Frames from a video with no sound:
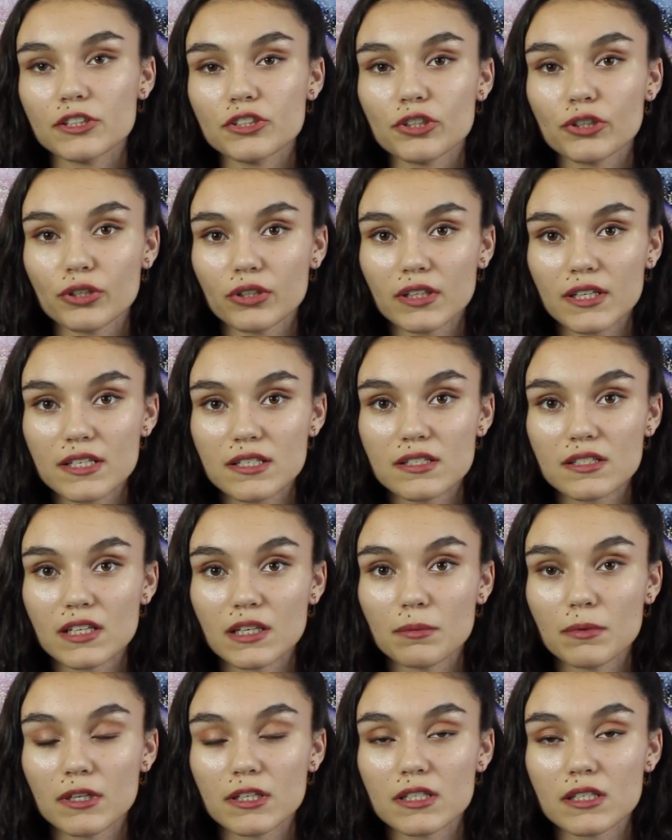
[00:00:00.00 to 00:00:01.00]
Internalized
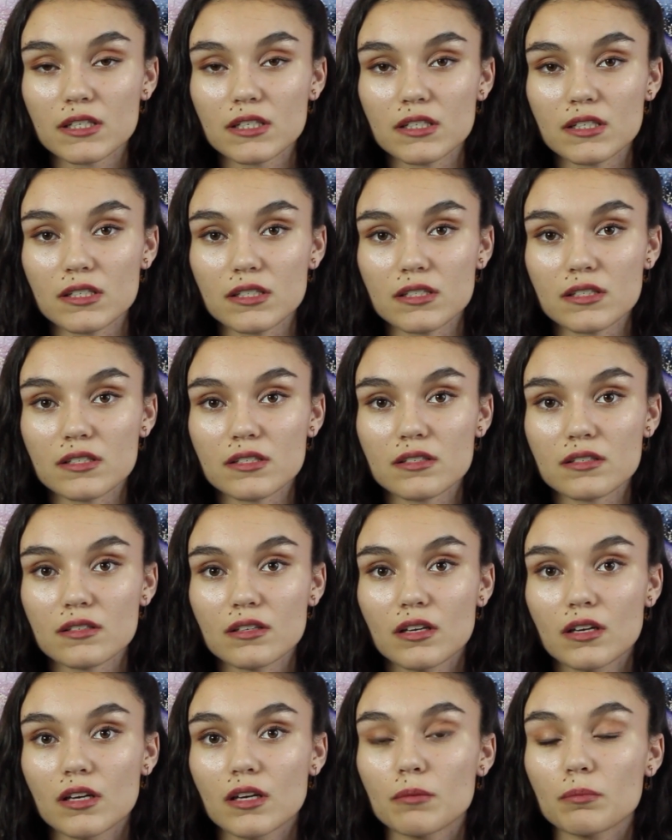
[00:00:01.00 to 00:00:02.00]
stigma
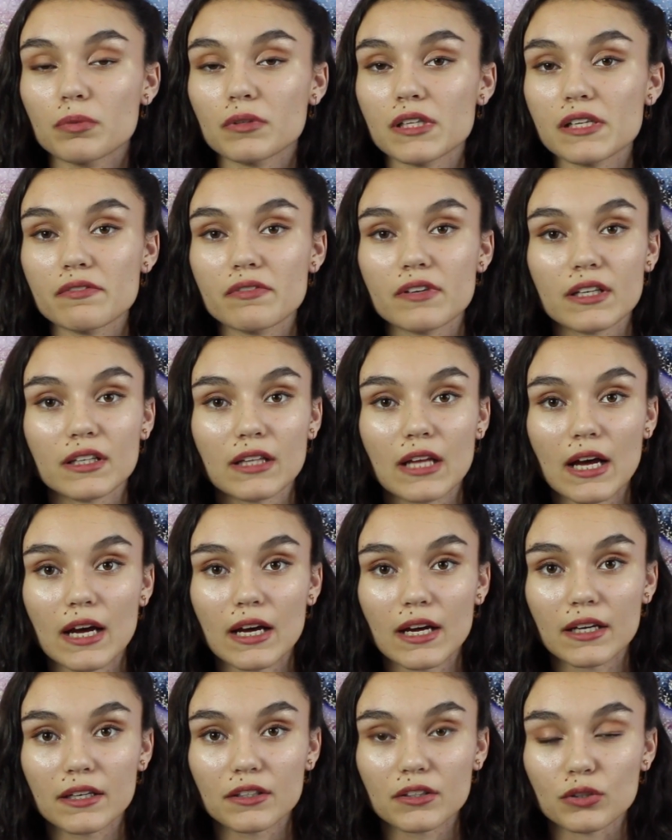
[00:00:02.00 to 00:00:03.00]
is believing
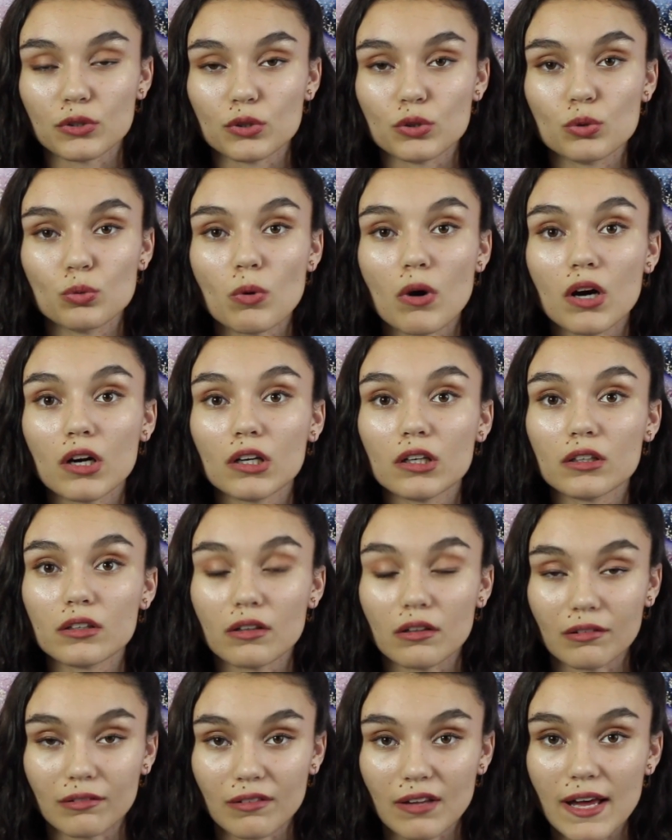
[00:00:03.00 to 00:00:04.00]
that you
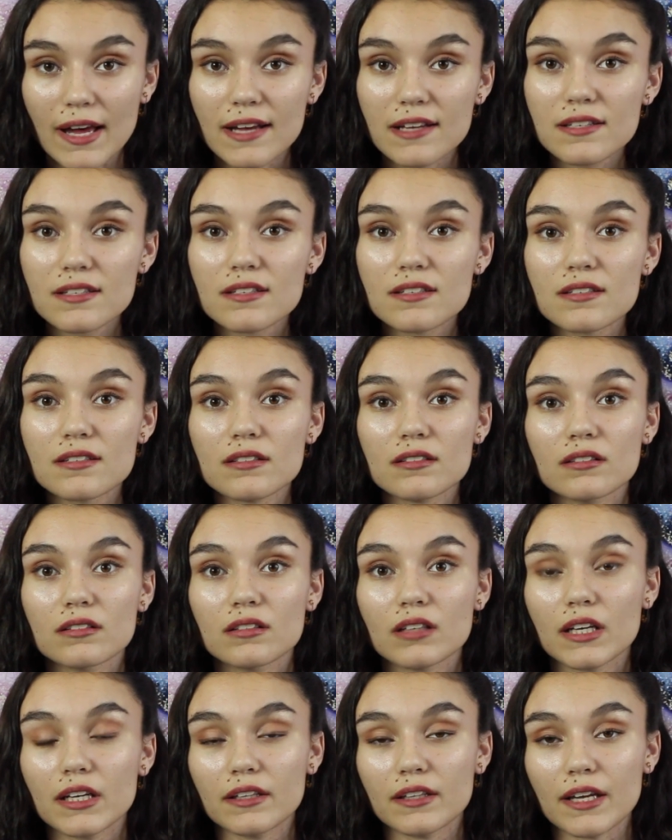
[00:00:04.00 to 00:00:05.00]
are less
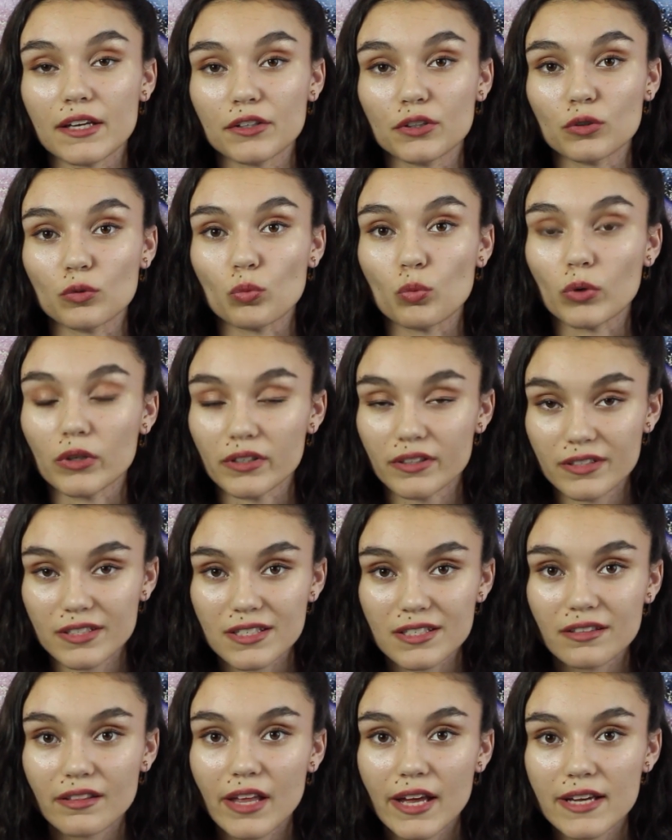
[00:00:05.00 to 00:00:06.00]
and that your worth
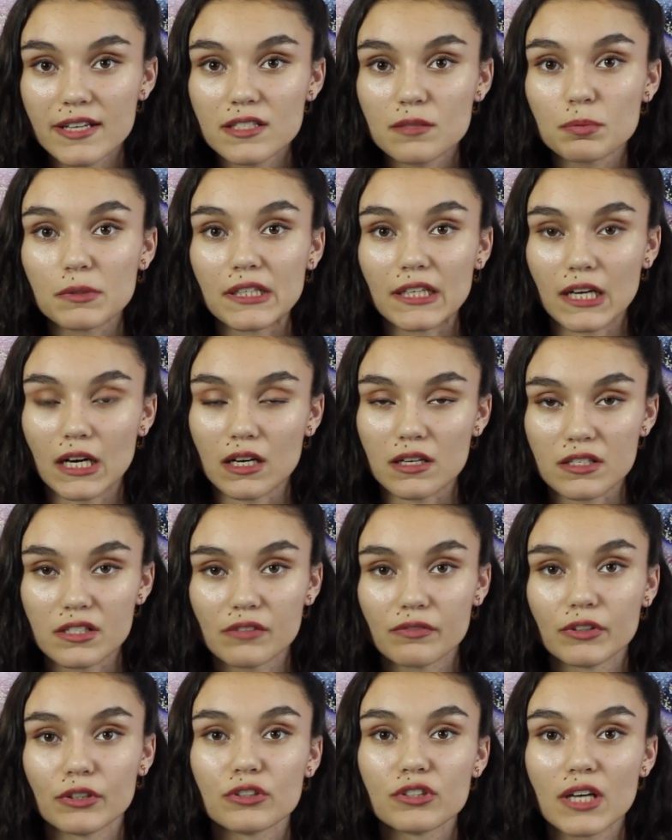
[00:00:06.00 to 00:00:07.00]
is less because
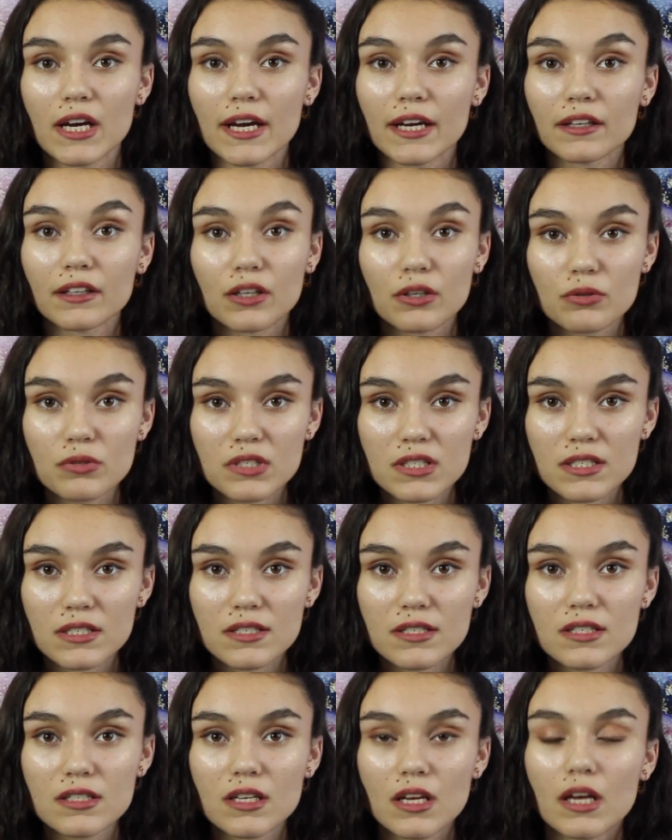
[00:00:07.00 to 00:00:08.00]
of your
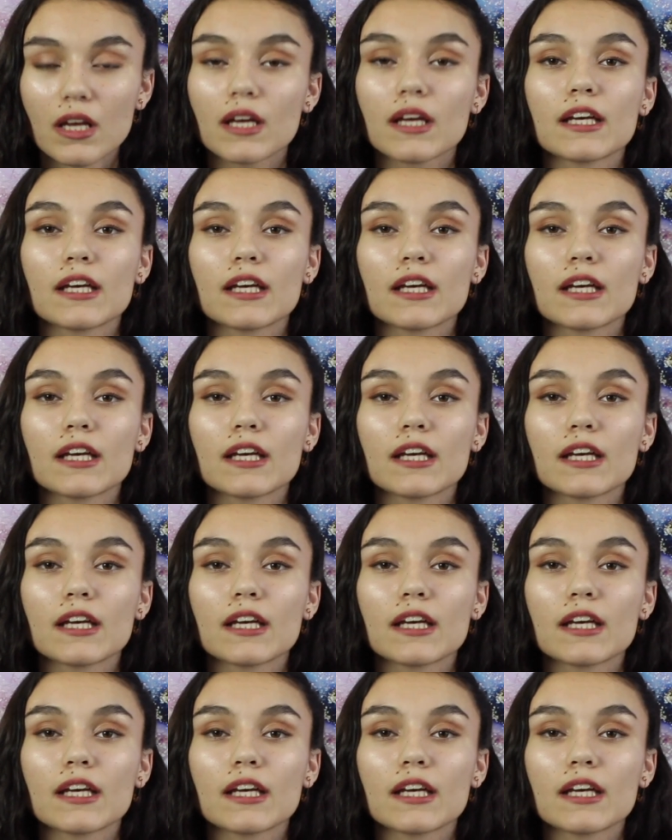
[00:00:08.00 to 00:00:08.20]
diagnosis.